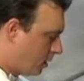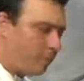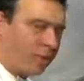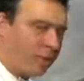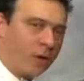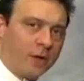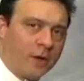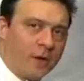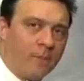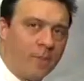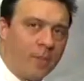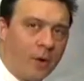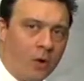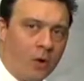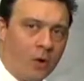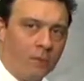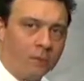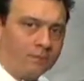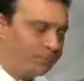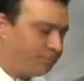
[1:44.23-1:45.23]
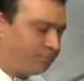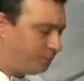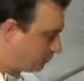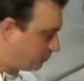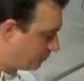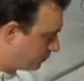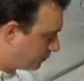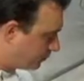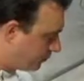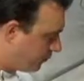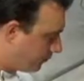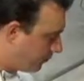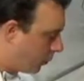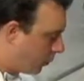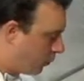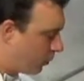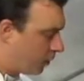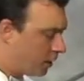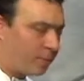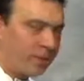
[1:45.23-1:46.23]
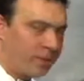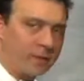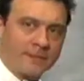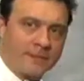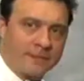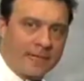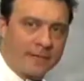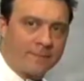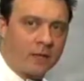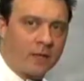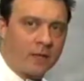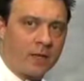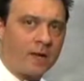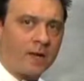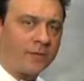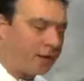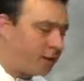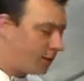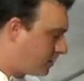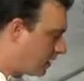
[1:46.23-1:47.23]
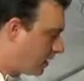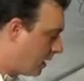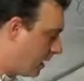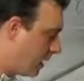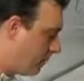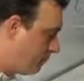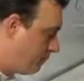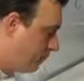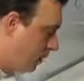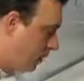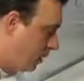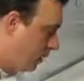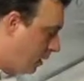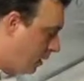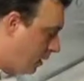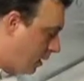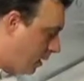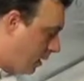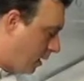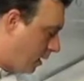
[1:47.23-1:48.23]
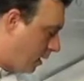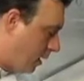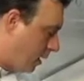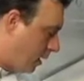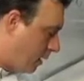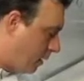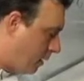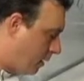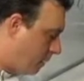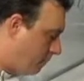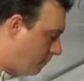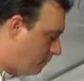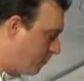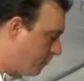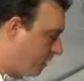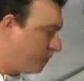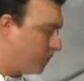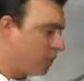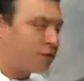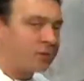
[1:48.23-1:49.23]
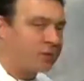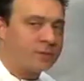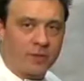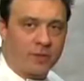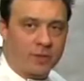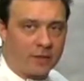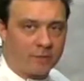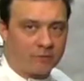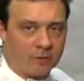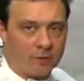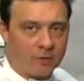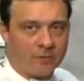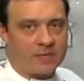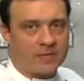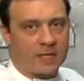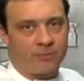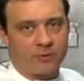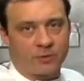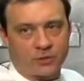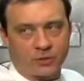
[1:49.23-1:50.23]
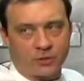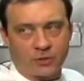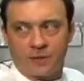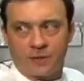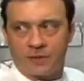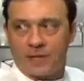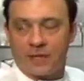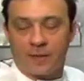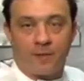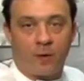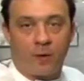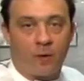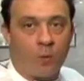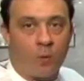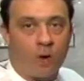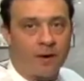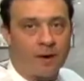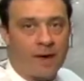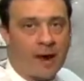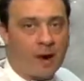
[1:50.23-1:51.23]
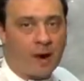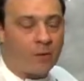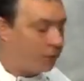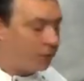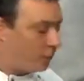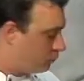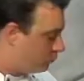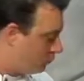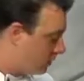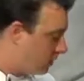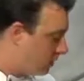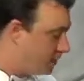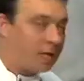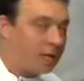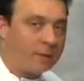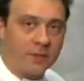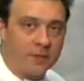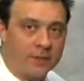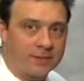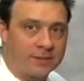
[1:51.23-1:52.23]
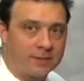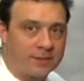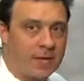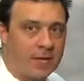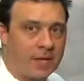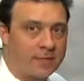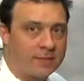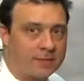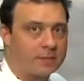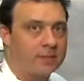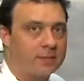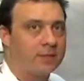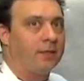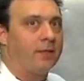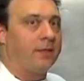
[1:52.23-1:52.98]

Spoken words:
put it in a bowl. We're going to put a damp cloth on top. If you just put it at room temperature, it'll take about 1 hour to double in size.